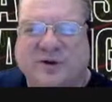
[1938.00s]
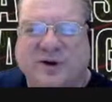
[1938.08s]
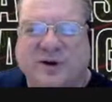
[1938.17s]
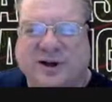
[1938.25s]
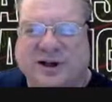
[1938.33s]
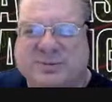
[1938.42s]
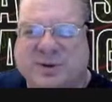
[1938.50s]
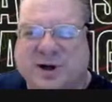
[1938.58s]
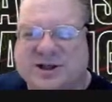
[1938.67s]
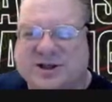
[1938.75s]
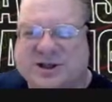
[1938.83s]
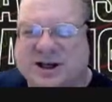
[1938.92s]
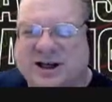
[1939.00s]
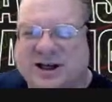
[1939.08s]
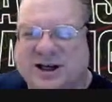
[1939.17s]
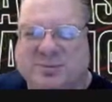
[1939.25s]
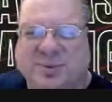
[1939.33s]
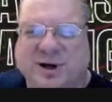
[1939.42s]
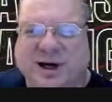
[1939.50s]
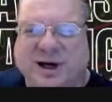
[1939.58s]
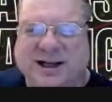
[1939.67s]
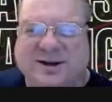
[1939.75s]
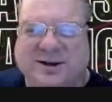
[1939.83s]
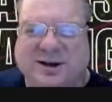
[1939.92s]
Express, but it
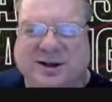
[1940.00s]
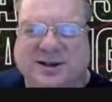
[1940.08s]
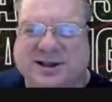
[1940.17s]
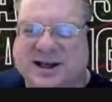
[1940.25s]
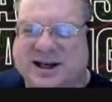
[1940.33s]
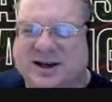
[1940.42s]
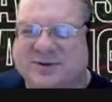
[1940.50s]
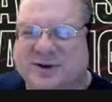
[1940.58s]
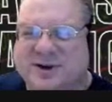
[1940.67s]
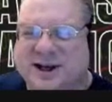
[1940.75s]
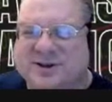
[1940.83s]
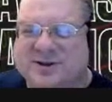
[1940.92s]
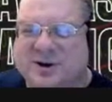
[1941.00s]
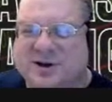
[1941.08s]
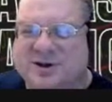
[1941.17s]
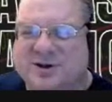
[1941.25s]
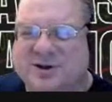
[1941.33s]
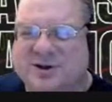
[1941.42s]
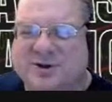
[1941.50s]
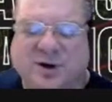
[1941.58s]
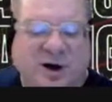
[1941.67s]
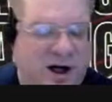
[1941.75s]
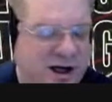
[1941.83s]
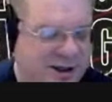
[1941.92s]
looks as if the next earnings are due
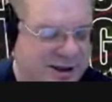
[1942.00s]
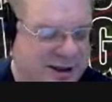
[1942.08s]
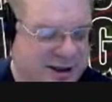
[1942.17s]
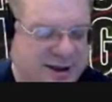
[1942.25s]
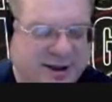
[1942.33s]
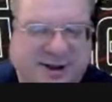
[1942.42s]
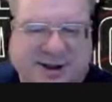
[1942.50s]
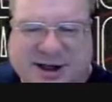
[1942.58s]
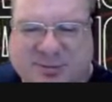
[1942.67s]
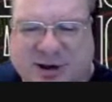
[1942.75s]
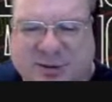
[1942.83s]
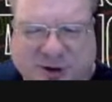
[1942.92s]
on September